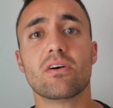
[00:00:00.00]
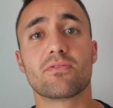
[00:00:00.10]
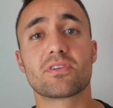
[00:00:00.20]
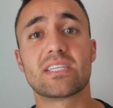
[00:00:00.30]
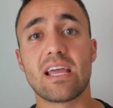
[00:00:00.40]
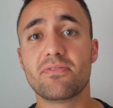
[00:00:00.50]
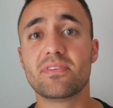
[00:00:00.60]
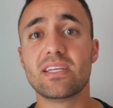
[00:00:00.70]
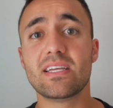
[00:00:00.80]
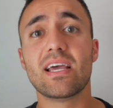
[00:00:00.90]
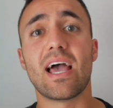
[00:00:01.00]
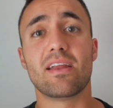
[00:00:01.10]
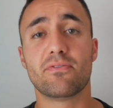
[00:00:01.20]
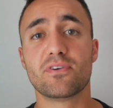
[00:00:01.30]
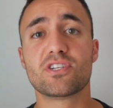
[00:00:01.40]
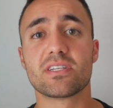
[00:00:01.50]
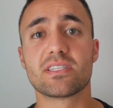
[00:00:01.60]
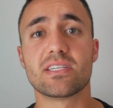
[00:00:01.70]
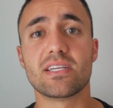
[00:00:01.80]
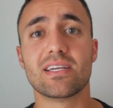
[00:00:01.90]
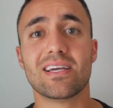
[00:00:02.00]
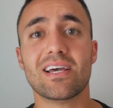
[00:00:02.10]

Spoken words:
for safety and efficiency.